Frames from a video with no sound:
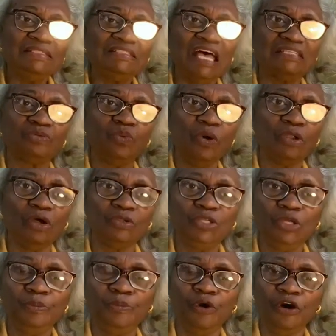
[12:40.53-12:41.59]
Not just one
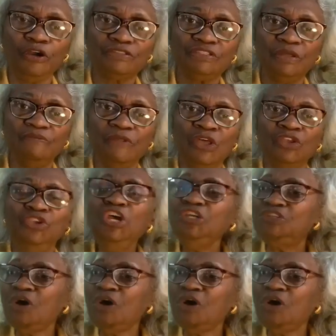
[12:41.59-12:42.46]
or two person. Yeah.